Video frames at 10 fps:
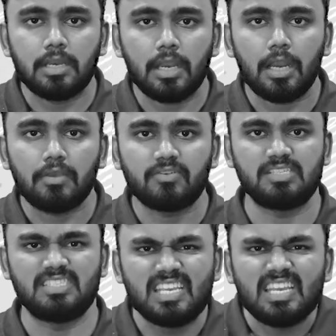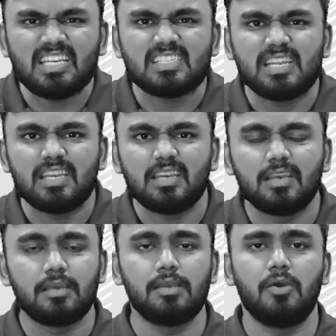in real life? Seriously?
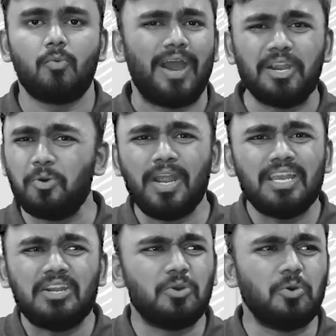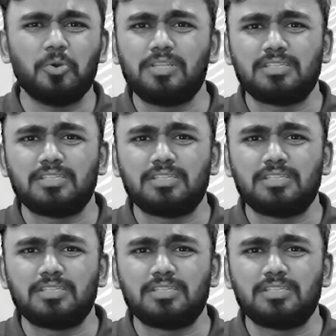Why do I need to know